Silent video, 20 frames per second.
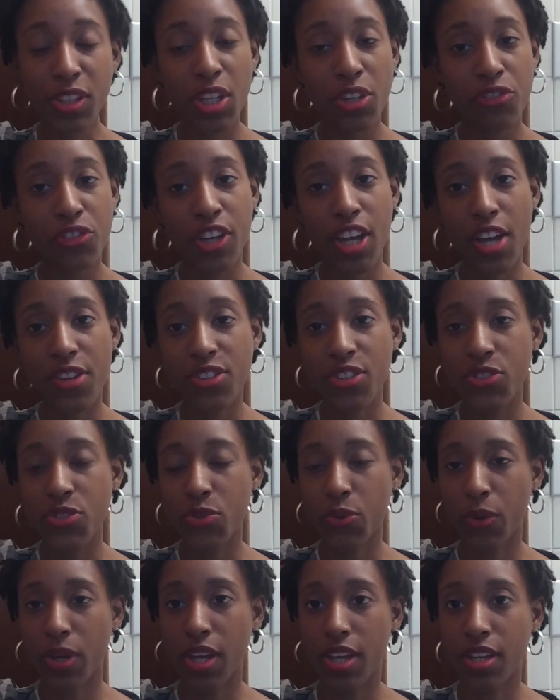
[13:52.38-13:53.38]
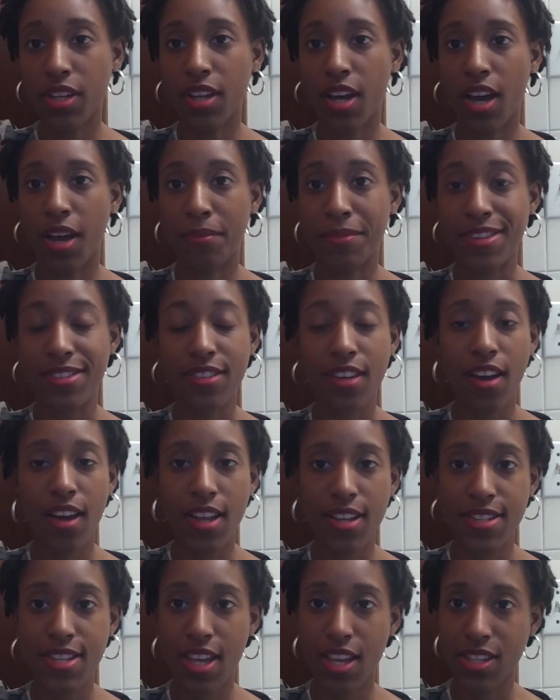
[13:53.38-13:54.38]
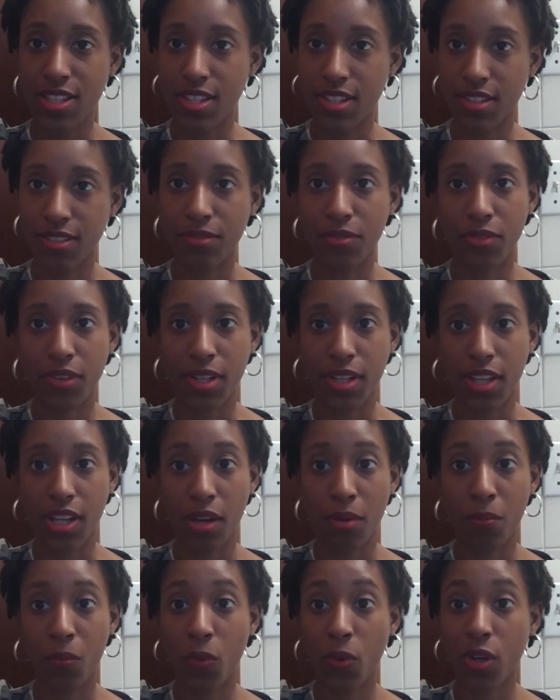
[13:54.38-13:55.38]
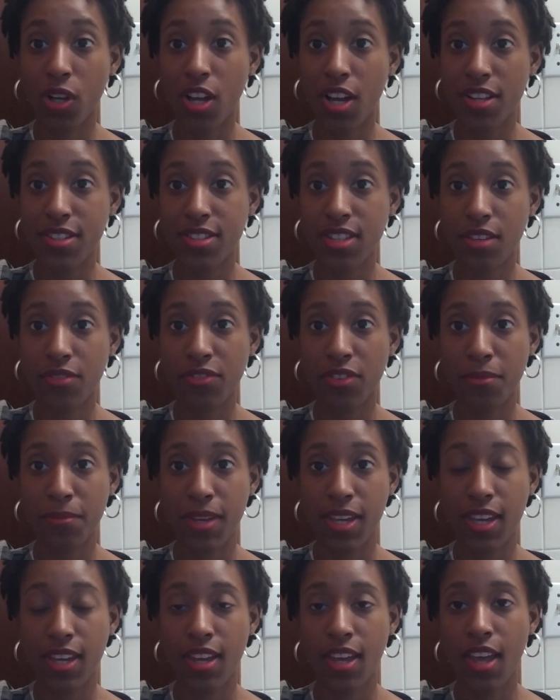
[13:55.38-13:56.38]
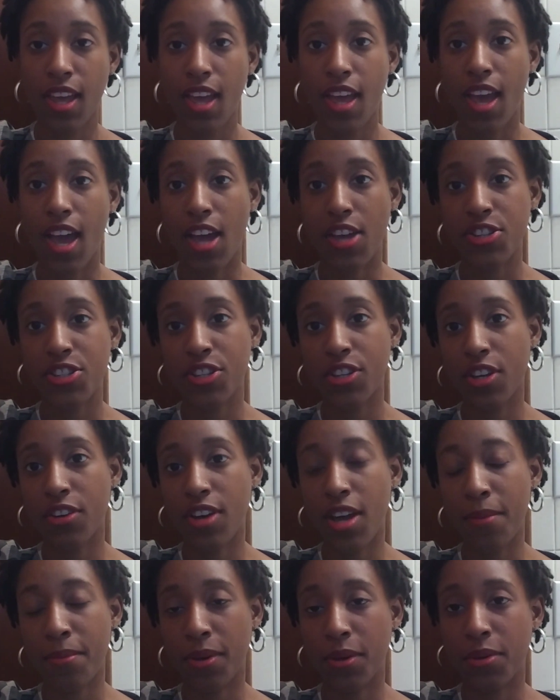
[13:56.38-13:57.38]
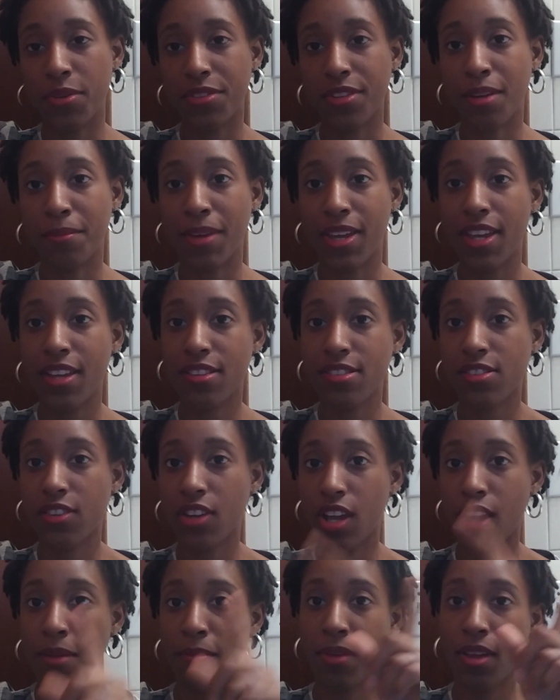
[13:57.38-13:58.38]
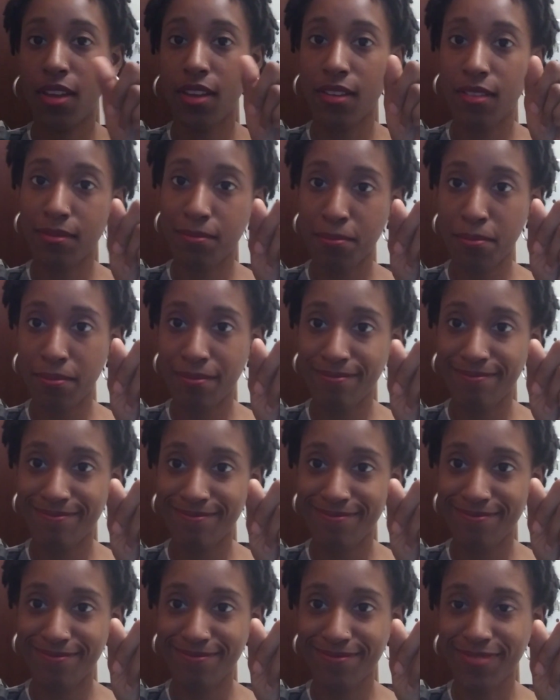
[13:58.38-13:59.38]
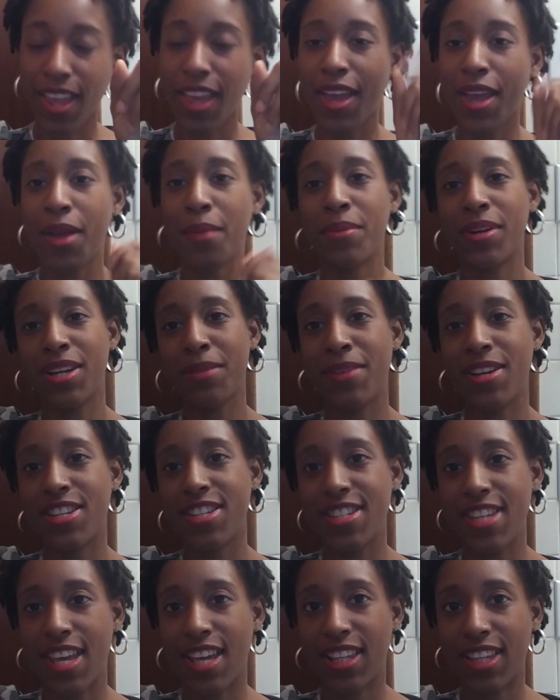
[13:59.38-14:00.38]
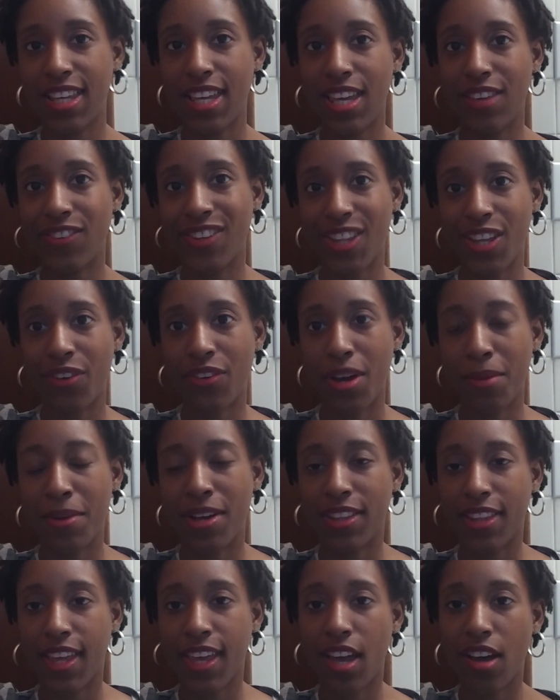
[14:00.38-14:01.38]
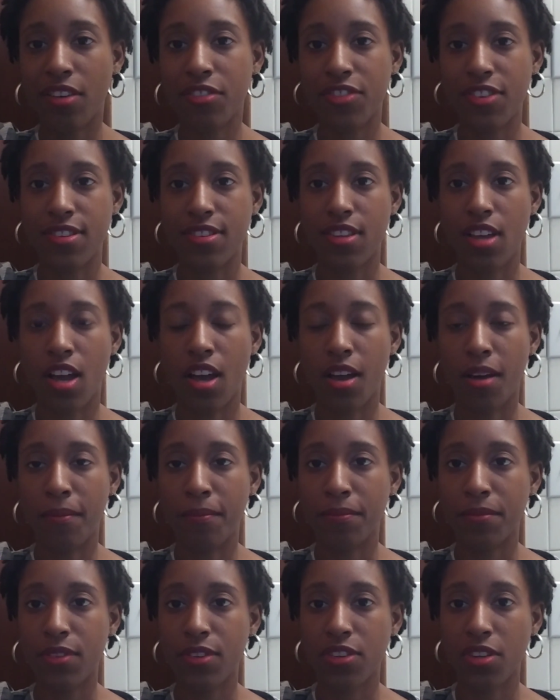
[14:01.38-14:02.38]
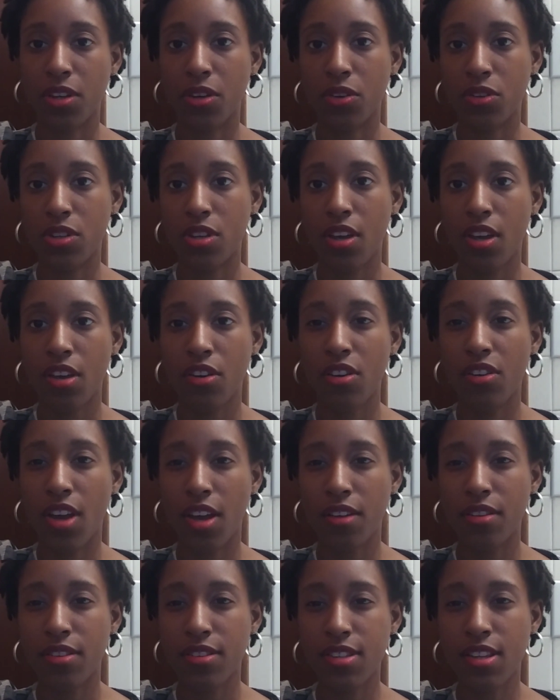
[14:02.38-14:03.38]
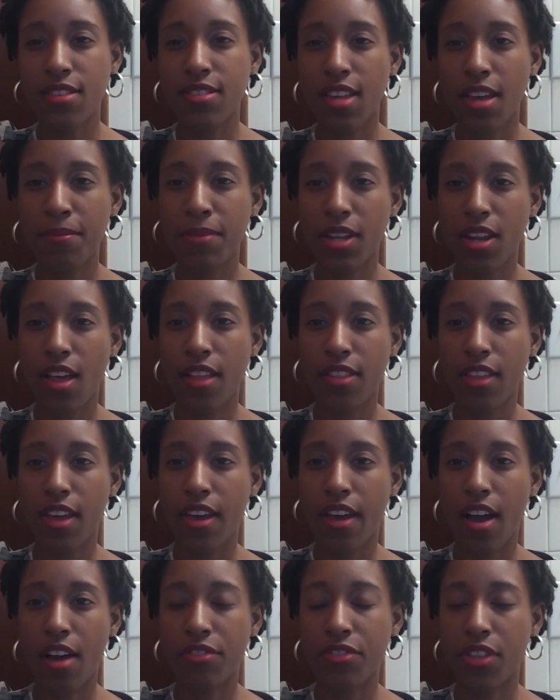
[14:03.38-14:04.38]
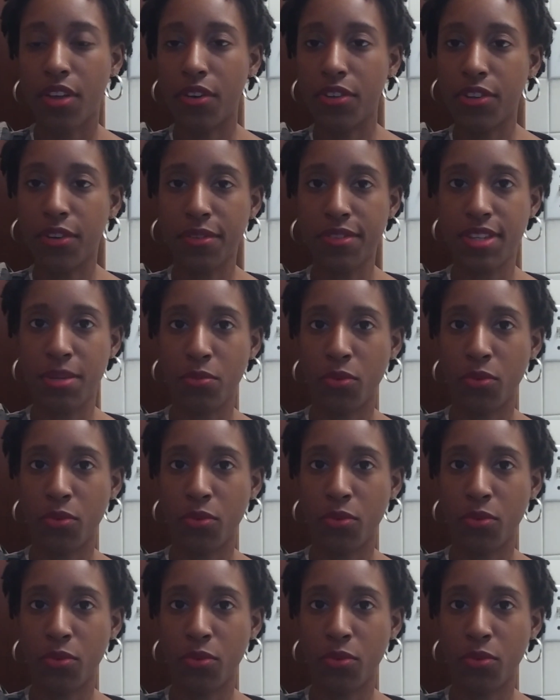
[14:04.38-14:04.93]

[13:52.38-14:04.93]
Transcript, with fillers: if you guys enjoyed um, this content and you want to hear more content from me, as you know, I post on my Instagram pretty much daily, even though I'm on layoff. It's um, so since I've been on layoff, though, you'll see